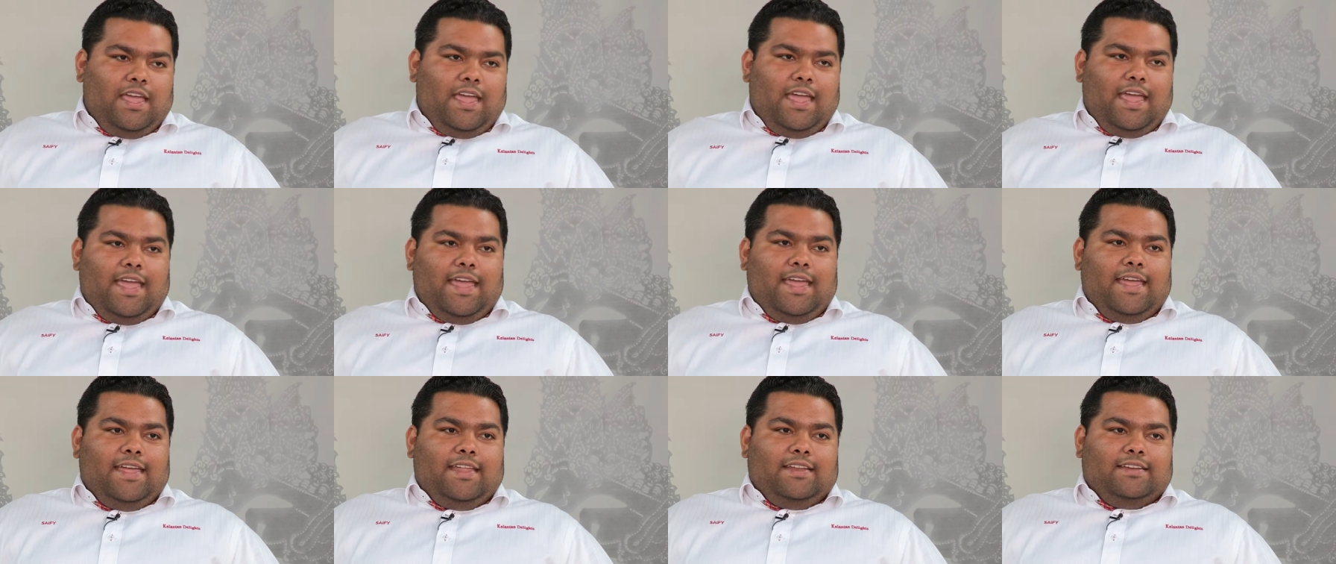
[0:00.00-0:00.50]

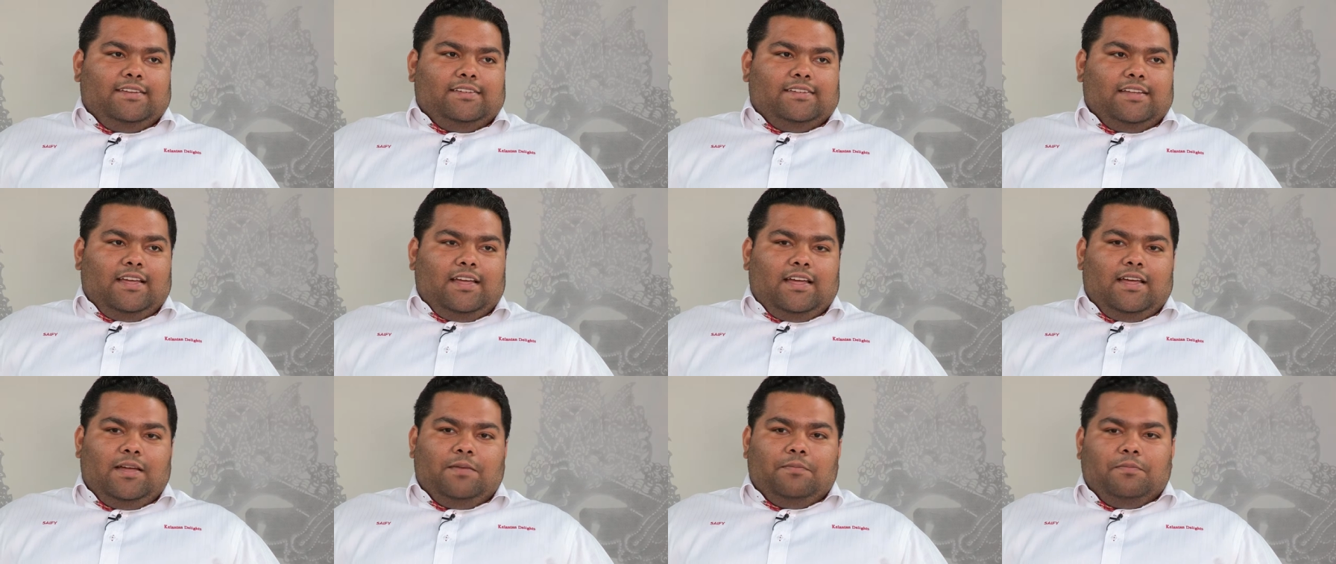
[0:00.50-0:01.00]
And
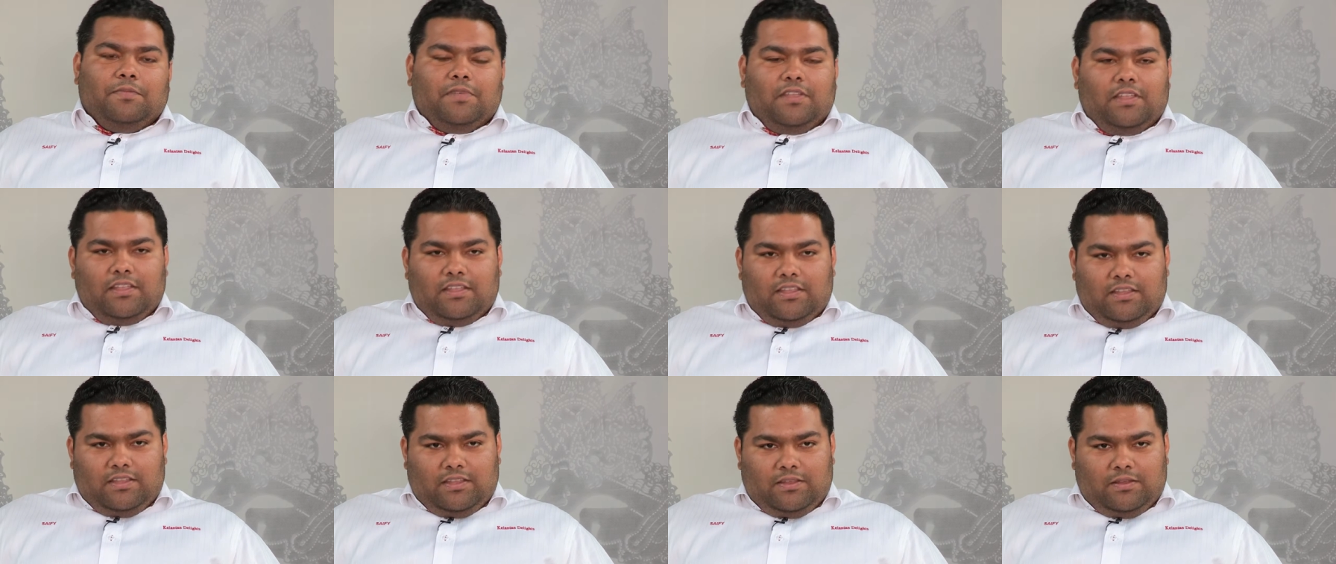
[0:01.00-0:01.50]
um,
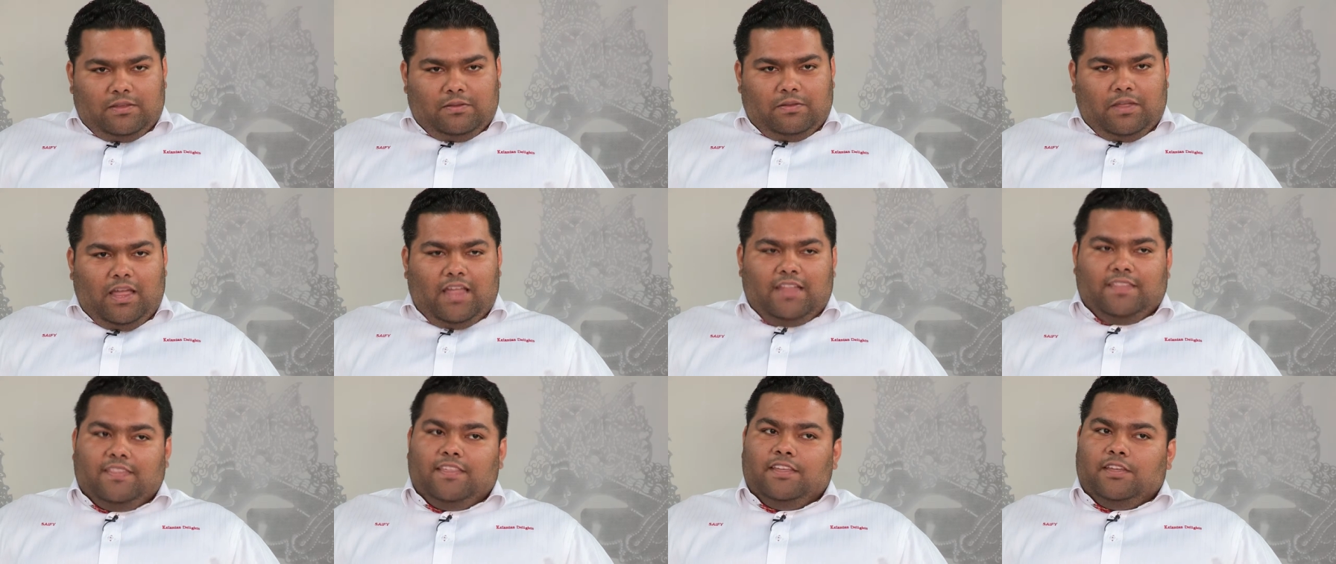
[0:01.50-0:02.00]

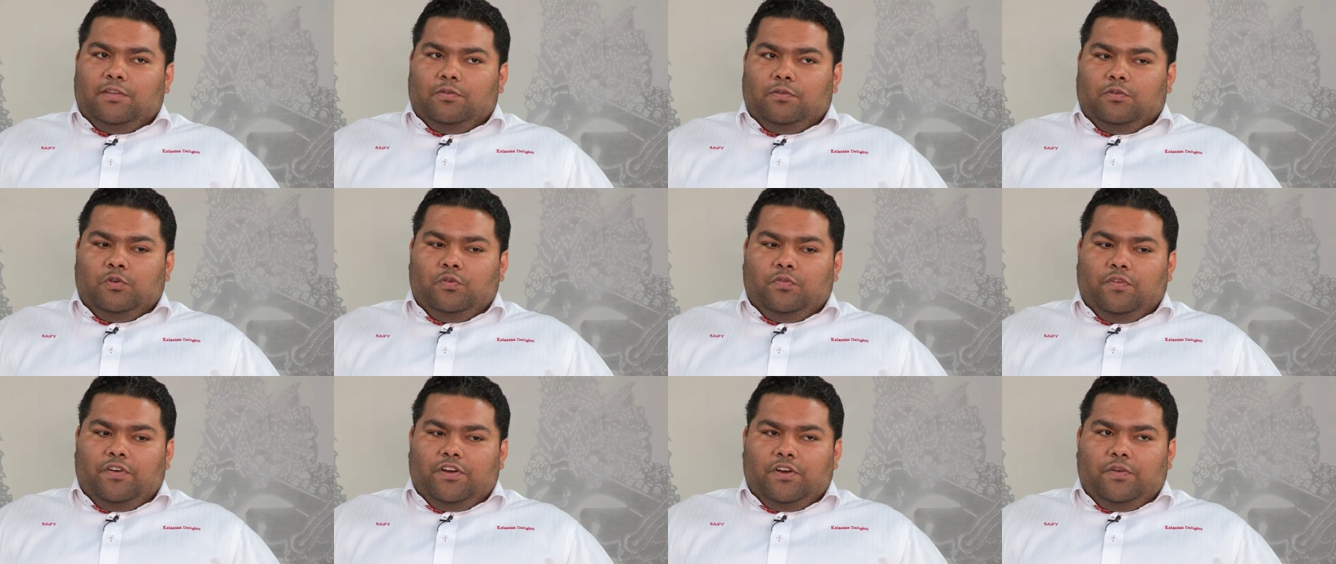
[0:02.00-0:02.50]
I think it will
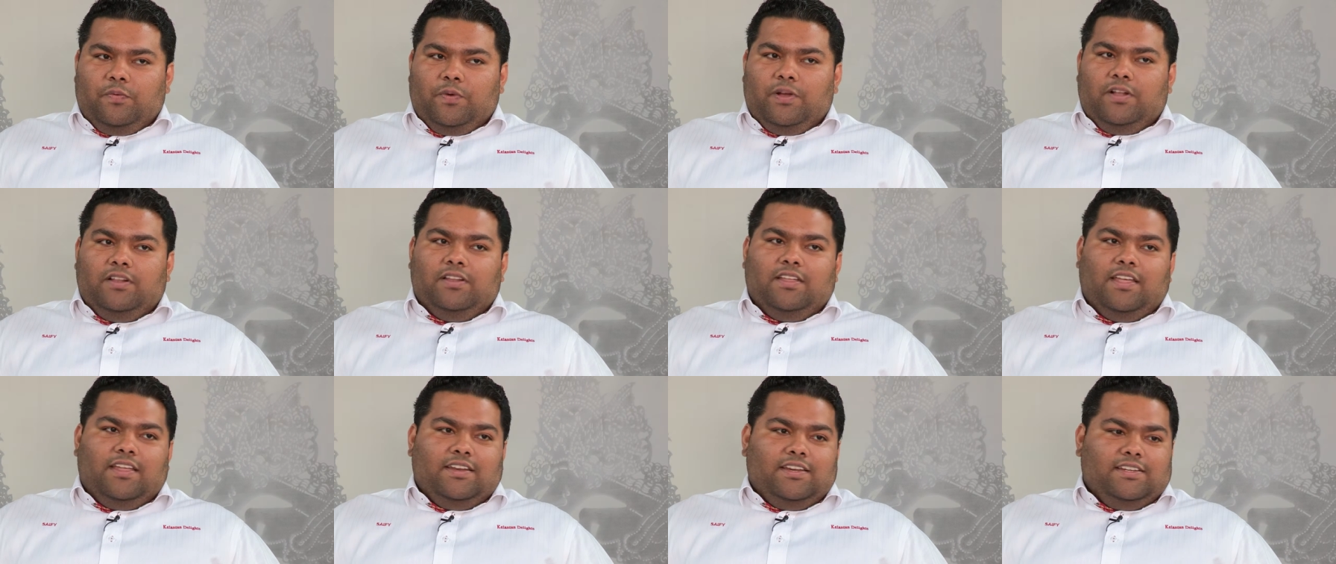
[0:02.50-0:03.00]
do very
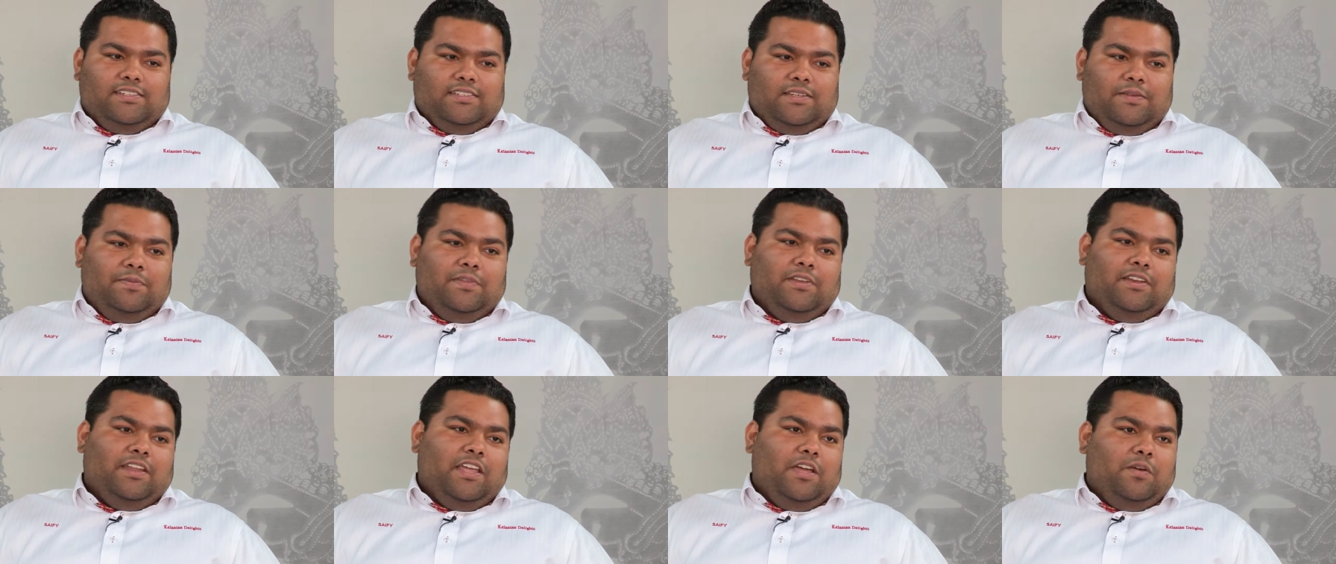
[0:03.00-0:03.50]
well, and it's
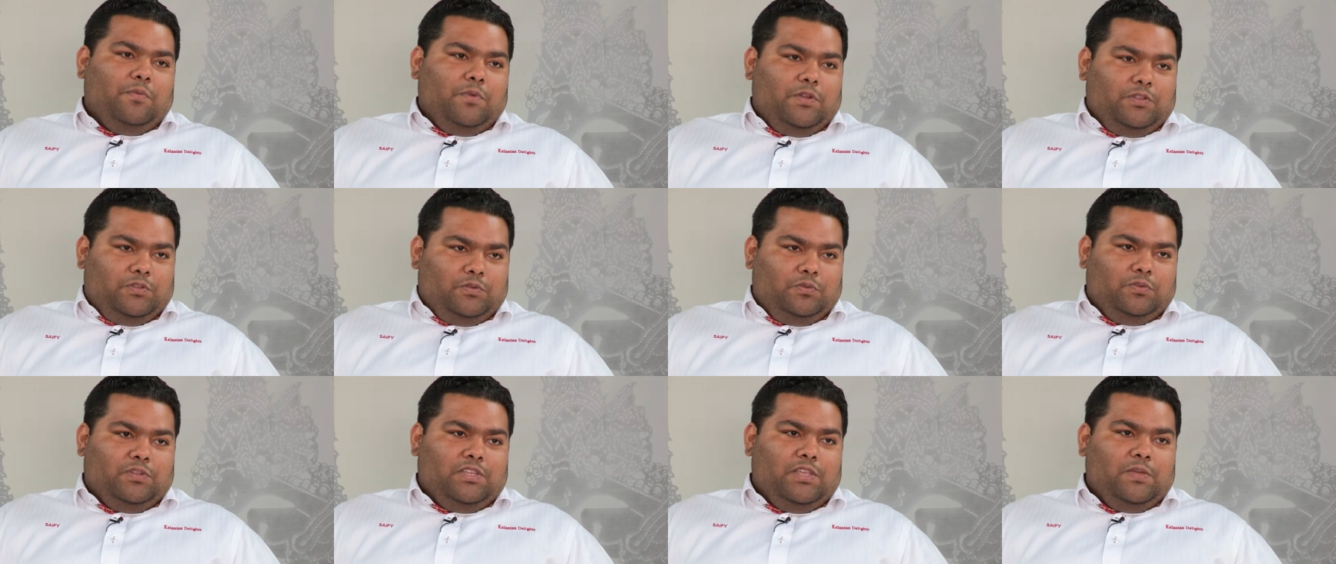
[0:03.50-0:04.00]
something that I
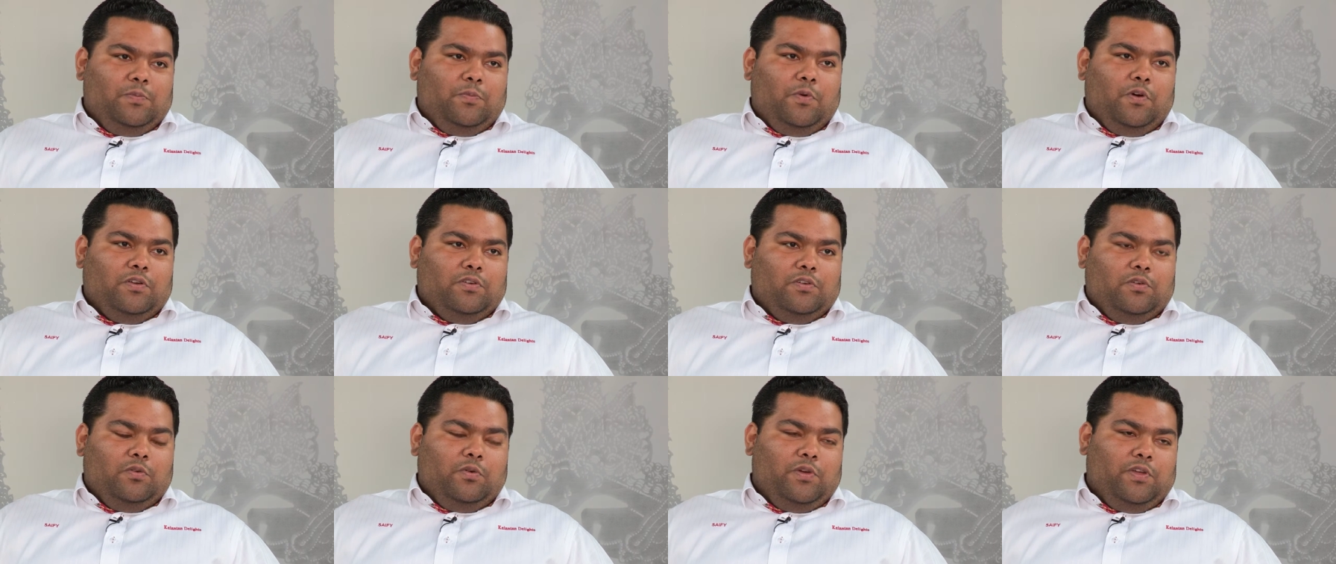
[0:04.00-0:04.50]
want to keep
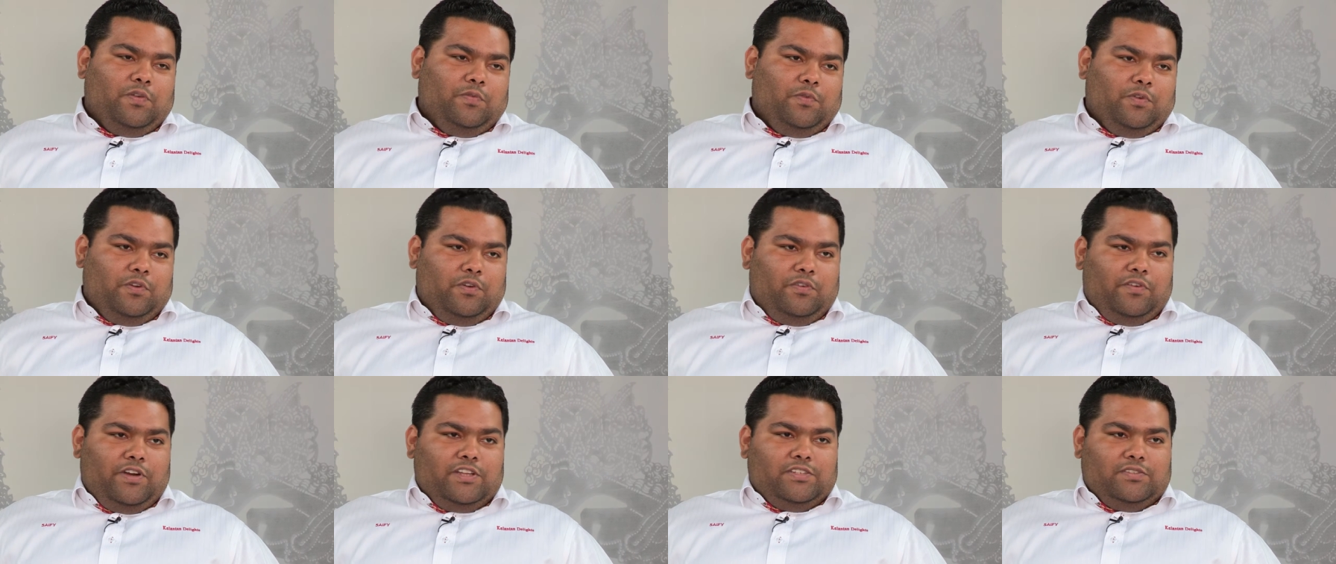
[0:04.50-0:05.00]
on going for
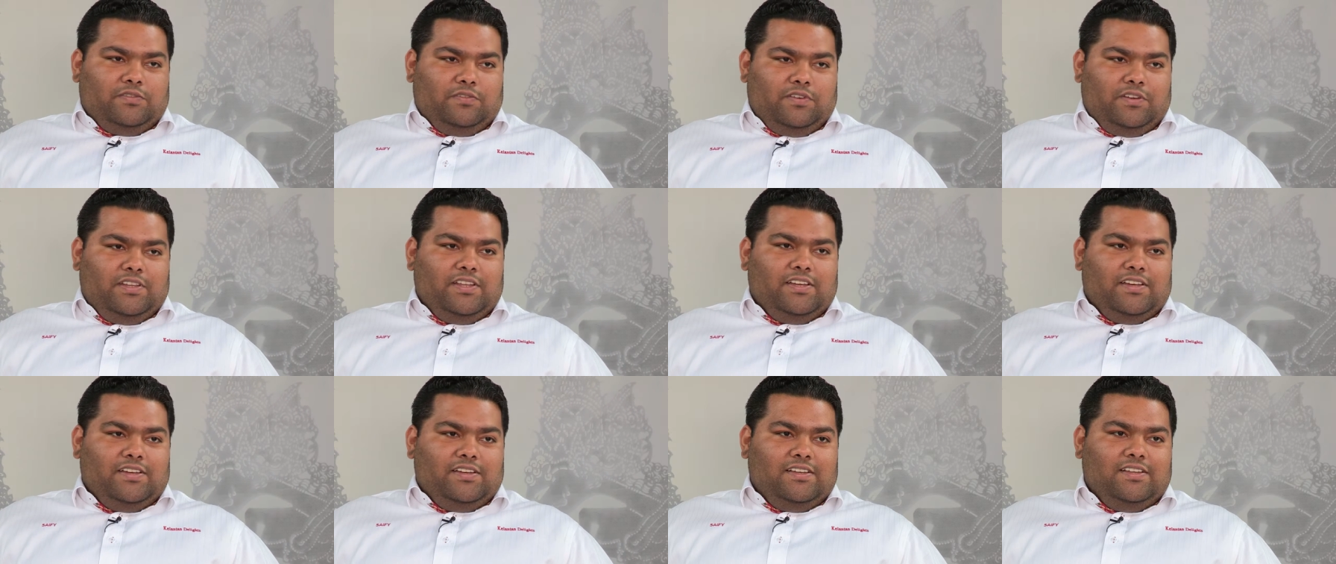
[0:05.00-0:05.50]
the rest of the
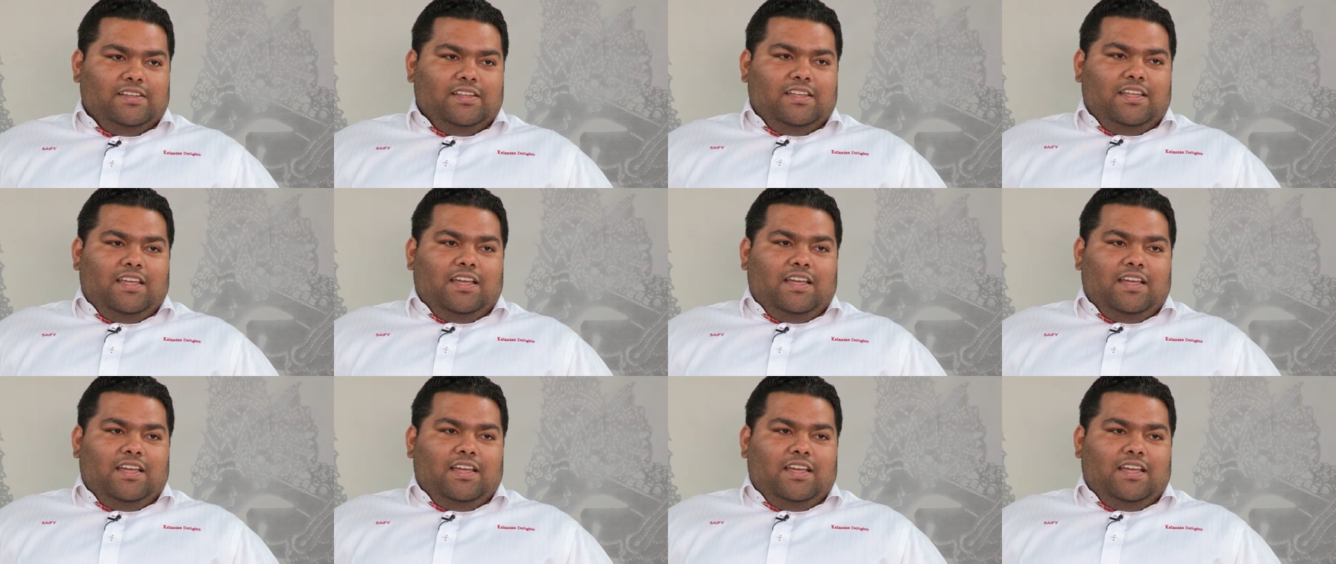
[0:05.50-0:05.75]
year